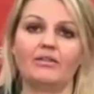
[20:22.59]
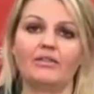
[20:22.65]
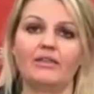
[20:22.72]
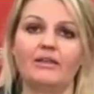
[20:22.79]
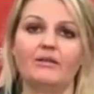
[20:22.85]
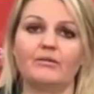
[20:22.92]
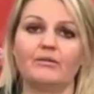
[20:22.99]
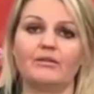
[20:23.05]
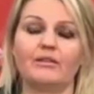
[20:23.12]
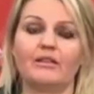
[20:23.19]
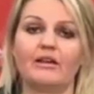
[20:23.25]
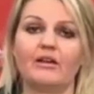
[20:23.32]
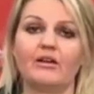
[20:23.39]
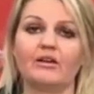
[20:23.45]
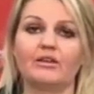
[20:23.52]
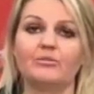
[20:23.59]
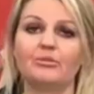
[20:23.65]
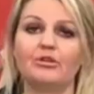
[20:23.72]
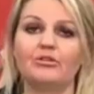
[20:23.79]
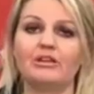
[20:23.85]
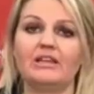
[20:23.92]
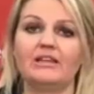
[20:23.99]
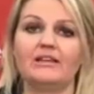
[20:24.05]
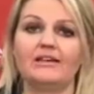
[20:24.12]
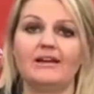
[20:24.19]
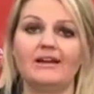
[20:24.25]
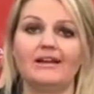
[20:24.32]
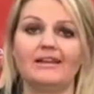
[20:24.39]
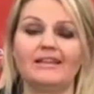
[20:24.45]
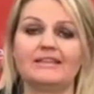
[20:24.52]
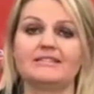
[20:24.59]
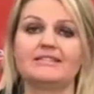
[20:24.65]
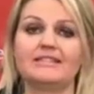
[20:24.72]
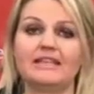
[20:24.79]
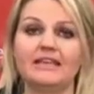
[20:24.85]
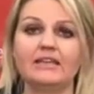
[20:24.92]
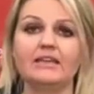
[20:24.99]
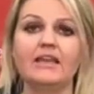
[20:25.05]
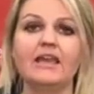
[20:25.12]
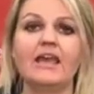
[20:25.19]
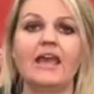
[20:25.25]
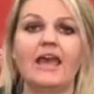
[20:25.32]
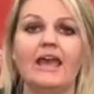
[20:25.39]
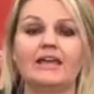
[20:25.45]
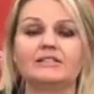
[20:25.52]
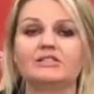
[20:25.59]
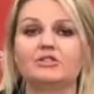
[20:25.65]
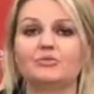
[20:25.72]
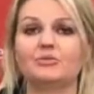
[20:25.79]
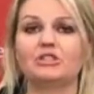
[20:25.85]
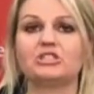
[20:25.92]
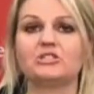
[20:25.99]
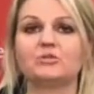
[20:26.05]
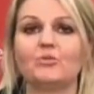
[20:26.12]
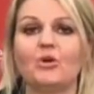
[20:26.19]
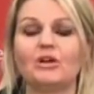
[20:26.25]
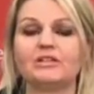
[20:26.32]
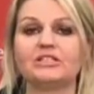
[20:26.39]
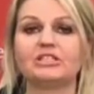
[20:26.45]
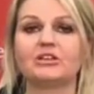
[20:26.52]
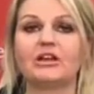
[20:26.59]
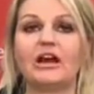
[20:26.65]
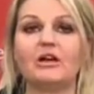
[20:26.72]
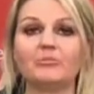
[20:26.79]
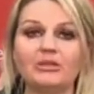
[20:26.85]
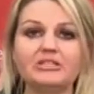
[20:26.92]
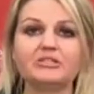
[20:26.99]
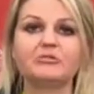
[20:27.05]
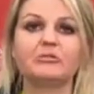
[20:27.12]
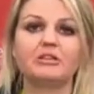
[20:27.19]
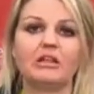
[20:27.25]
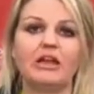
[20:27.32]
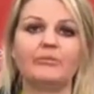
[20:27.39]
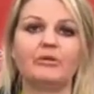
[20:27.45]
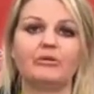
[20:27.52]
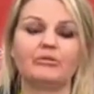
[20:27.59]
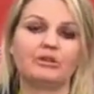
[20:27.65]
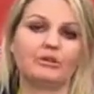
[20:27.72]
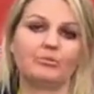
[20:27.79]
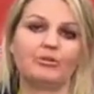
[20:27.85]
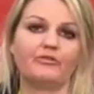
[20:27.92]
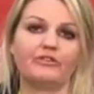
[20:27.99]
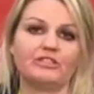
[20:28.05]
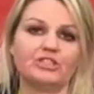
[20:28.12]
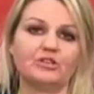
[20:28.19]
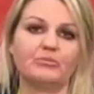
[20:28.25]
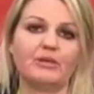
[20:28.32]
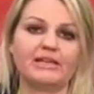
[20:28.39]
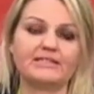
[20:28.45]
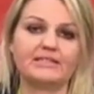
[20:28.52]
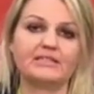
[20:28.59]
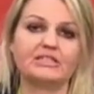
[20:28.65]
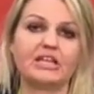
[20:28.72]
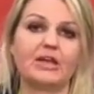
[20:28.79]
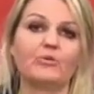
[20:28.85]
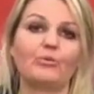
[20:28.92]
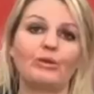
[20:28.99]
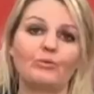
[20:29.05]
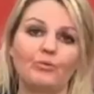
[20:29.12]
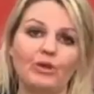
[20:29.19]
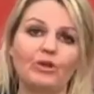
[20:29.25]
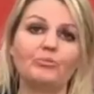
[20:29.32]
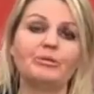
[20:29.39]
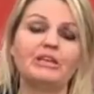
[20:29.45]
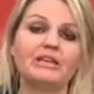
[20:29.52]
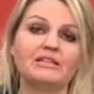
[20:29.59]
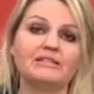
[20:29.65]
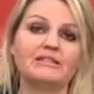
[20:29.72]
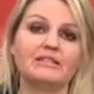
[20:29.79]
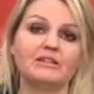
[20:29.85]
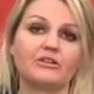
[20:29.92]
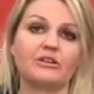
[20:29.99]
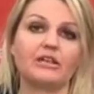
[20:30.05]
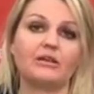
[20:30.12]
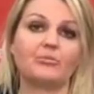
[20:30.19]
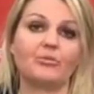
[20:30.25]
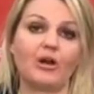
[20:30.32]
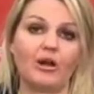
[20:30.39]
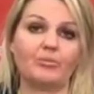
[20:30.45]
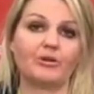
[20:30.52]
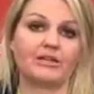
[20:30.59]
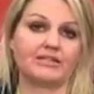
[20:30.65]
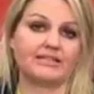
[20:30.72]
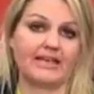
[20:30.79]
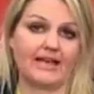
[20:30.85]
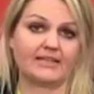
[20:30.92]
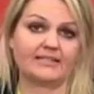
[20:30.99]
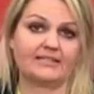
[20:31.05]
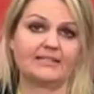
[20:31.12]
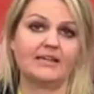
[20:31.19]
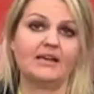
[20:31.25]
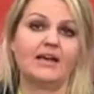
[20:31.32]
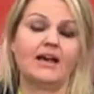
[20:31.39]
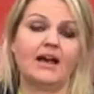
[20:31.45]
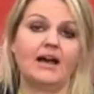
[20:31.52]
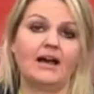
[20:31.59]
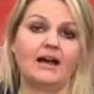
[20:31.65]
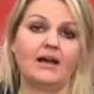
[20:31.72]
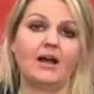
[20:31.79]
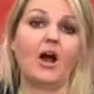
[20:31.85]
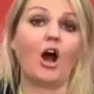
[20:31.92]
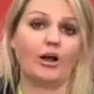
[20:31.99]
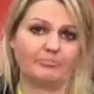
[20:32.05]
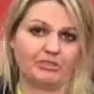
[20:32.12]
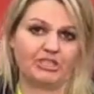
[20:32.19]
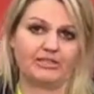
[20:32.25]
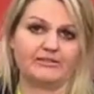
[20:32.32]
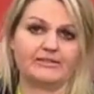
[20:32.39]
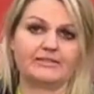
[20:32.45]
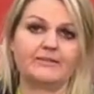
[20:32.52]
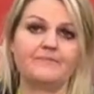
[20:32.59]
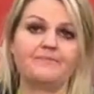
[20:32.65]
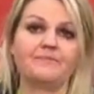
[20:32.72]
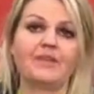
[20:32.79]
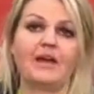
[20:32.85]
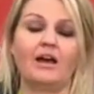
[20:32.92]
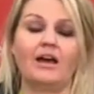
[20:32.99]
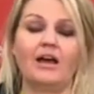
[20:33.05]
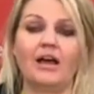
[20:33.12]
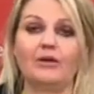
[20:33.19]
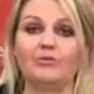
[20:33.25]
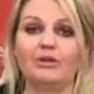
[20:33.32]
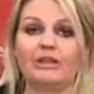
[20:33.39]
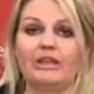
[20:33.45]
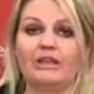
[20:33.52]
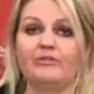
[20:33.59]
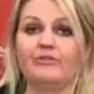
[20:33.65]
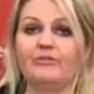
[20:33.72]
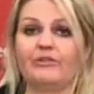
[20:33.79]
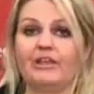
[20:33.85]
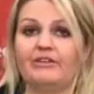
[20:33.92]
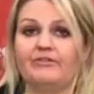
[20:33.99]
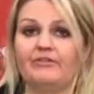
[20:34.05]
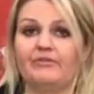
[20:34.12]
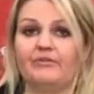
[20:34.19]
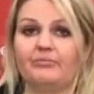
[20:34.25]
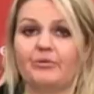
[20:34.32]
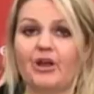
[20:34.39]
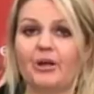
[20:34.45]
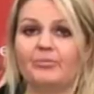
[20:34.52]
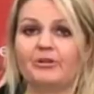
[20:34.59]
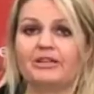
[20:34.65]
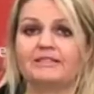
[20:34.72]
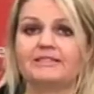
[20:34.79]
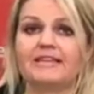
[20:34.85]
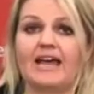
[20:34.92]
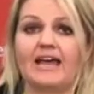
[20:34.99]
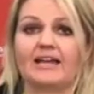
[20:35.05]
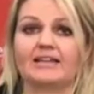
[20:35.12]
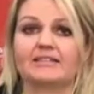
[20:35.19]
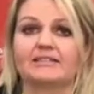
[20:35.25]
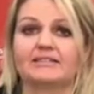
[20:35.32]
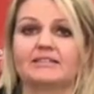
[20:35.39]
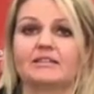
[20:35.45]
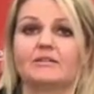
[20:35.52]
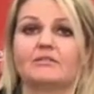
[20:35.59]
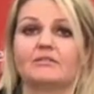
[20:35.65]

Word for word: that, that our community uh, is seeing, and so we just want to come into alignment with the provincial message, and we will be considering property tax uh, options. Uh, if, if property tax